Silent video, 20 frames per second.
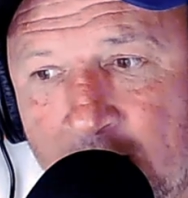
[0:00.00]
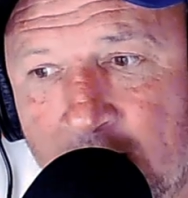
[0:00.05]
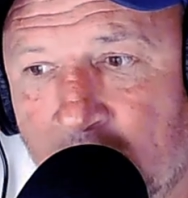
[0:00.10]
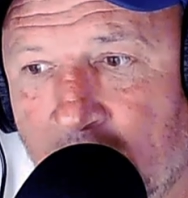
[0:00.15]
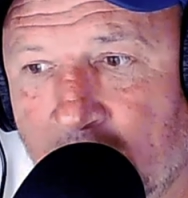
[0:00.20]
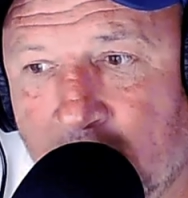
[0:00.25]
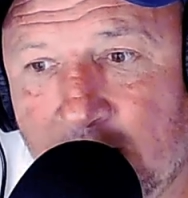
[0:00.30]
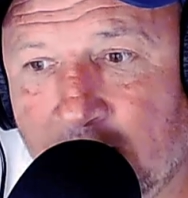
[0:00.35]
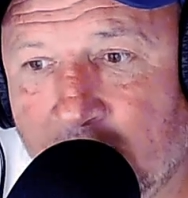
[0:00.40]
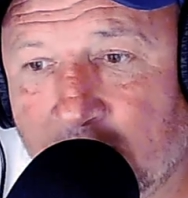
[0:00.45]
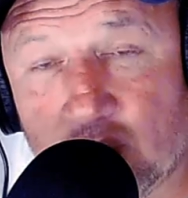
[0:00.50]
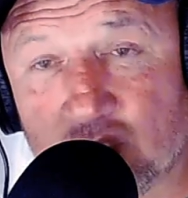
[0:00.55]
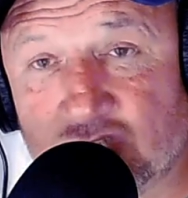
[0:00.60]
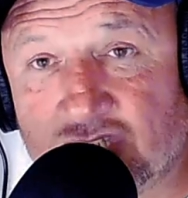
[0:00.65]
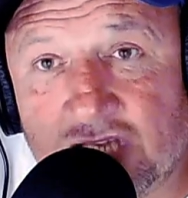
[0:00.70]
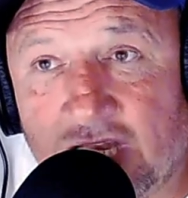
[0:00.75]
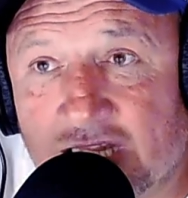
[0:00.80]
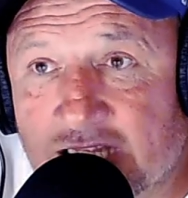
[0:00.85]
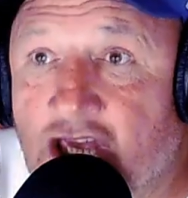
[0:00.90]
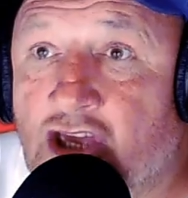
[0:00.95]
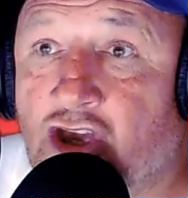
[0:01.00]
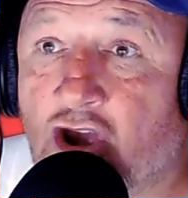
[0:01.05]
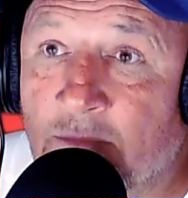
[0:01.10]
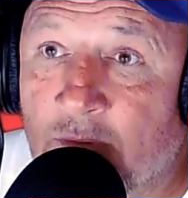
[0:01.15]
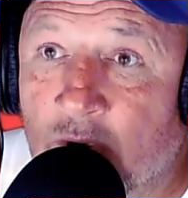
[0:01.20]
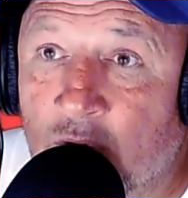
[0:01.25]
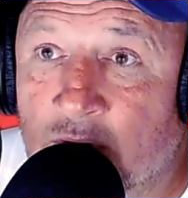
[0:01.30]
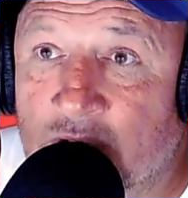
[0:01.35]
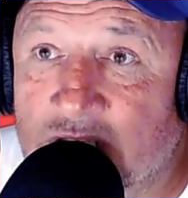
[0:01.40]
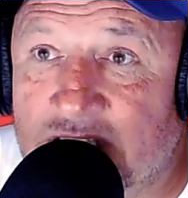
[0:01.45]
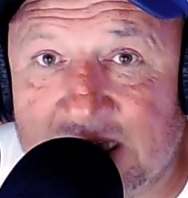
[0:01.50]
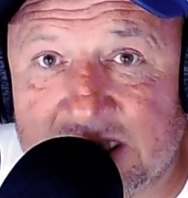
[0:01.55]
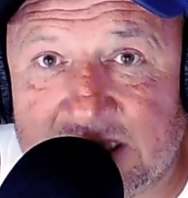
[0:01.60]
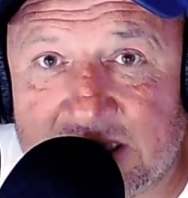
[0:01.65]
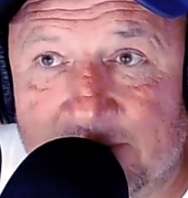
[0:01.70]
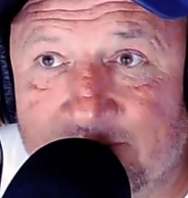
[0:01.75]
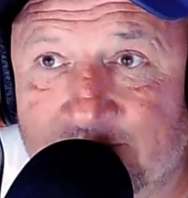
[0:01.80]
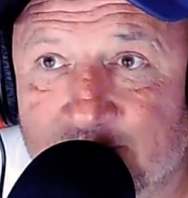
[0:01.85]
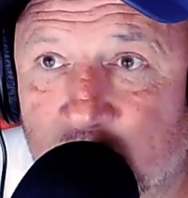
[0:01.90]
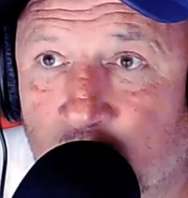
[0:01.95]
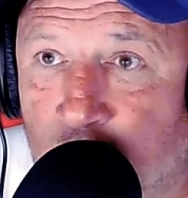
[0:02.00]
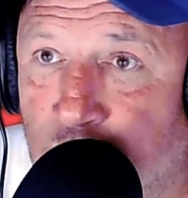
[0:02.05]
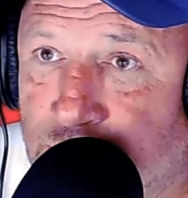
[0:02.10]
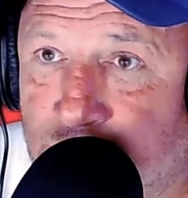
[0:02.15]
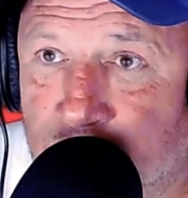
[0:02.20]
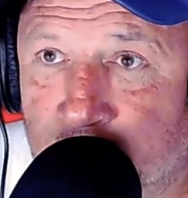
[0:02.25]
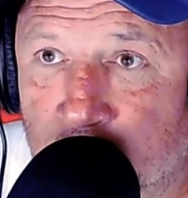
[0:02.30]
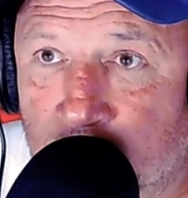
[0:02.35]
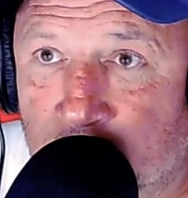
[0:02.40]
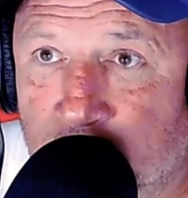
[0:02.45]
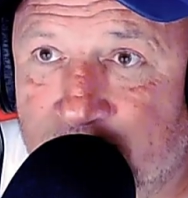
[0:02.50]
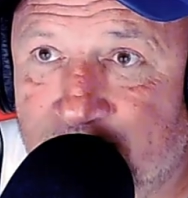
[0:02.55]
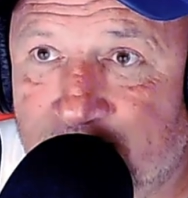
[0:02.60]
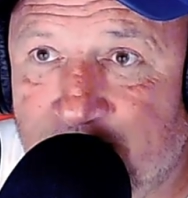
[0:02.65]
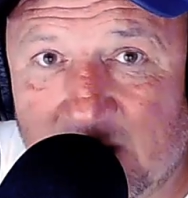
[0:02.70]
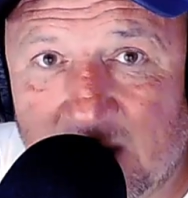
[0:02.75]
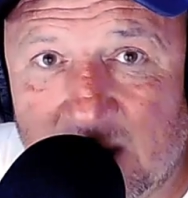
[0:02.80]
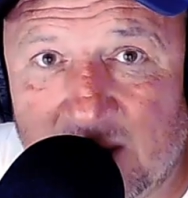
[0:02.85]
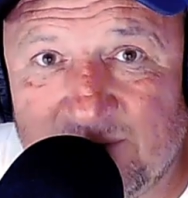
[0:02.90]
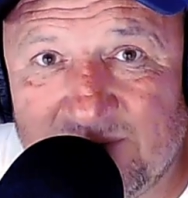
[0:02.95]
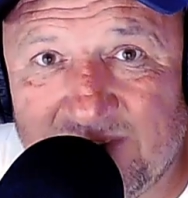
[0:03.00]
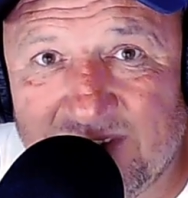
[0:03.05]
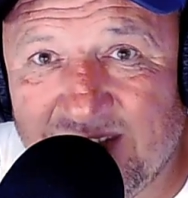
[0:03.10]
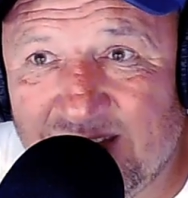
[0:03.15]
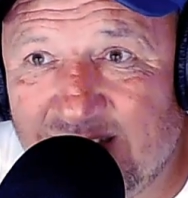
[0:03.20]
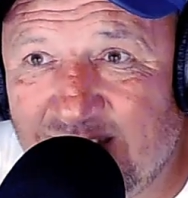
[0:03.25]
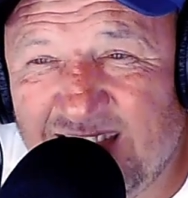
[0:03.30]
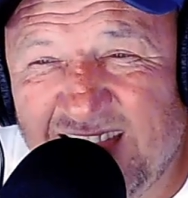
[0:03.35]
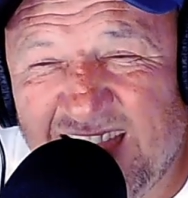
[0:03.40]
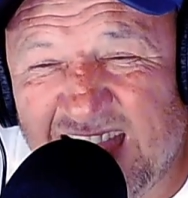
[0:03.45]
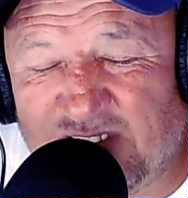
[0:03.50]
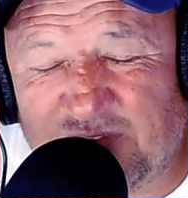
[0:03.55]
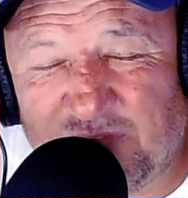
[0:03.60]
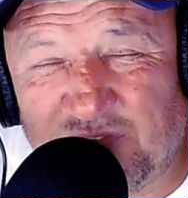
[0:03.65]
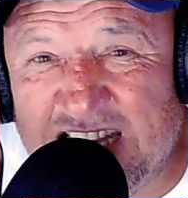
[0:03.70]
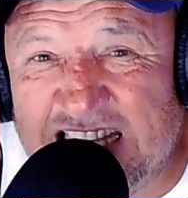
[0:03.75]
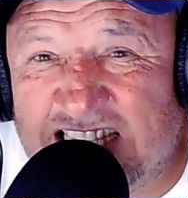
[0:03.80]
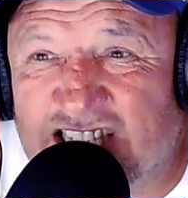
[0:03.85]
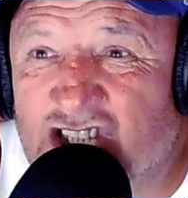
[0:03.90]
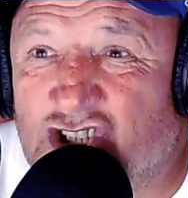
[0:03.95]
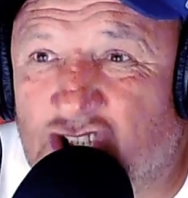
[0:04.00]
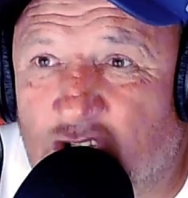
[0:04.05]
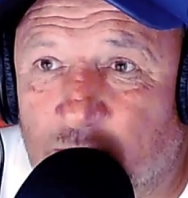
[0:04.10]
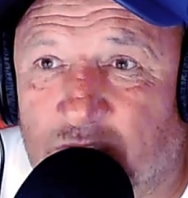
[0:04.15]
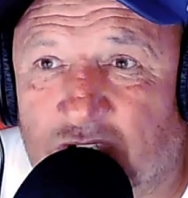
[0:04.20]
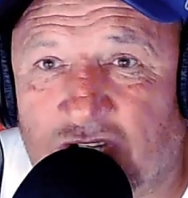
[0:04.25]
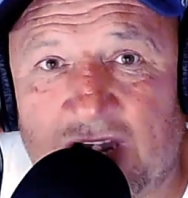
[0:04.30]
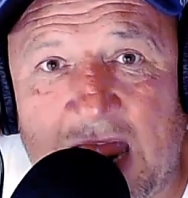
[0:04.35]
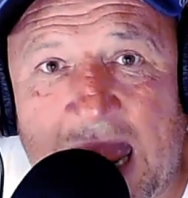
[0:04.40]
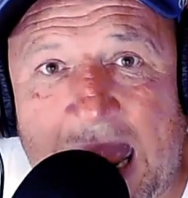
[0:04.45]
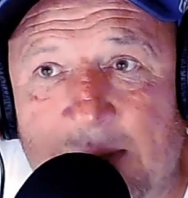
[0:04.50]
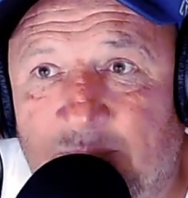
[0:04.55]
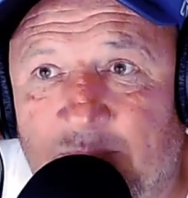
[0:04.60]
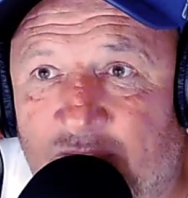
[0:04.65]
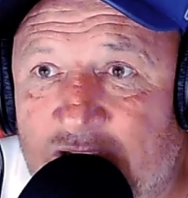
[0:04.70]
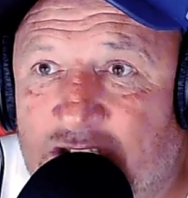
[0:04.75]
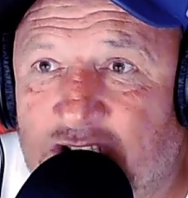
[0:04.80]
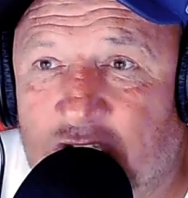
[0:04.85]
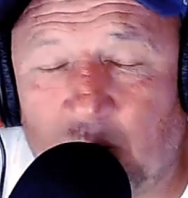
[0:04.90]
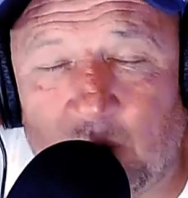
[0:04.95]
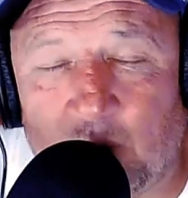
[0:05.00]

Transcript: yeah, because it's like a community, isn't it? YouTube, of course it is. Yeah, it's free to subscribe, free to